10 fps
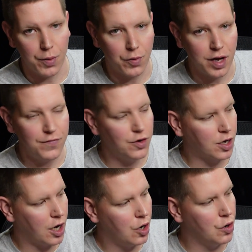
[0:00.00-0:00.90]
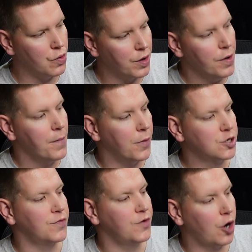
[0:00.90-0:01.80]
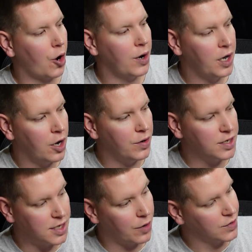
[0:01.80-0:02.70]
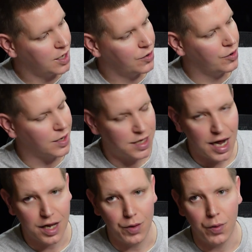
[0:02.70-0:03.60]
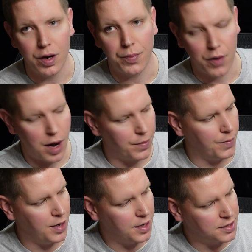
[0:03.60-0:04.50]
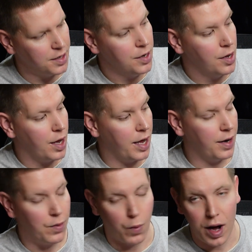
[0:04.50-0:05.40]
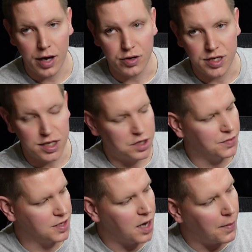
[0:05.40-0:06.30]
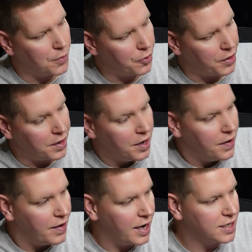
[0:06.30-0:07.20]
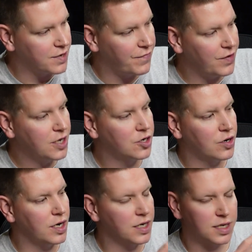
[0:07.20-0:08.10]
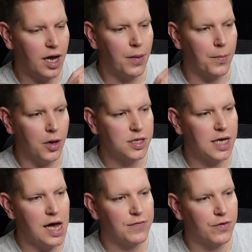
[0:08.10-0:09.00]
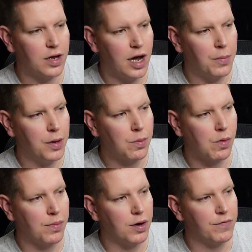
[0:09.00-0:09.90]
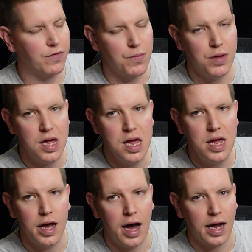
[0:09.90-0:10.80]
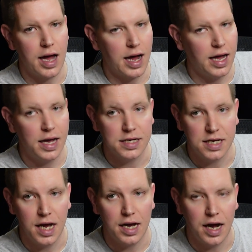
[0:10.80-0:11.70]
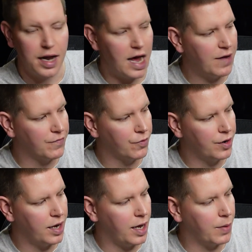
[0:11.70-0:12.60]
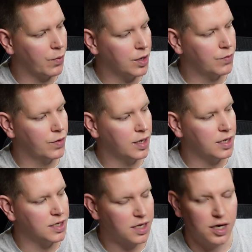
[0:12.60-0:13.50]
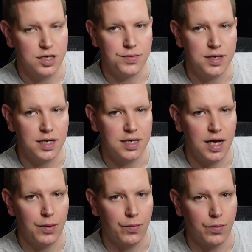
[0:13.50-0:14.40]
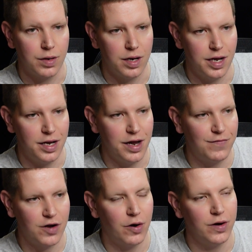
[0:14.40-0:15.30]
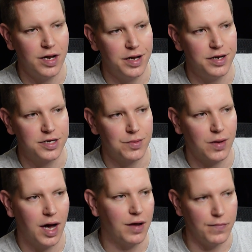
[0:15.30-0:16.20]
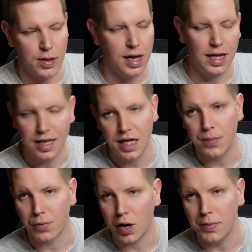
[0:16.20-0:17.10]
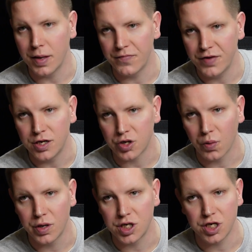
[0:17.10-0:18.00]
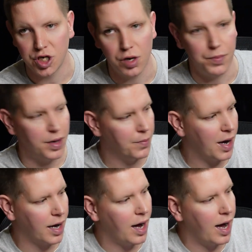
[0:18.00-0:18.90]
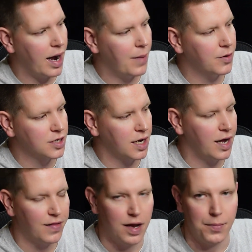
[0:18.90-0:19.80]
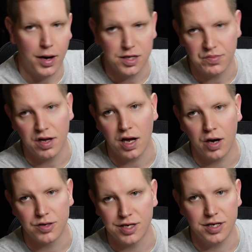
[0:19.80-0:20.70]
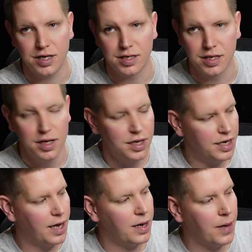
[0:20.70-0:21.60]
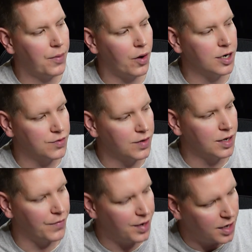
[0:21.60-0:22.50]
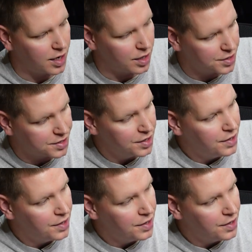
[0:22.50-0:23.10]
It will give you a code, most of you already know this, that'll tell you exactly what the problem is and why your system is not booting. That is a feature. It's not a must-have for a lot of people, but for me, I can't stand not to have one. And what really disgusts me is that they've turned it into some kind of elite premium feature, which it shouldn't be. My God, how much can that thing possibly cost? That part is really ridiculous.